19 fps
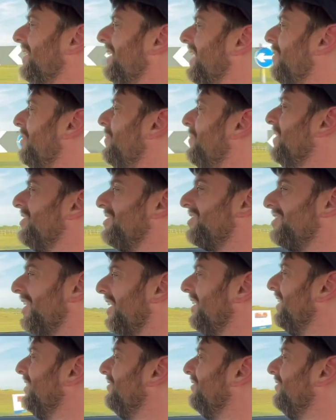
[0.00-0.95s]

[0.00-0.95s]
I'm a bit silly,